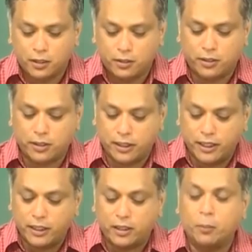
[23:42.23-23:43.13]
which is
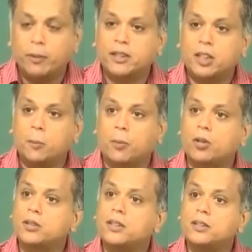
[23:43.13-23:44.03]
either the mixing
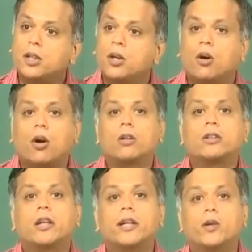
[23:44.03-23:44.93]
process or
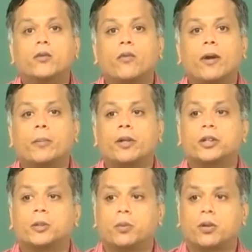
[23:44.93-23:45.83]
the rate of
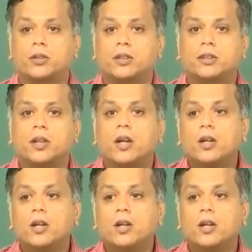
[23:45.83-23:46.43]
evaporation process.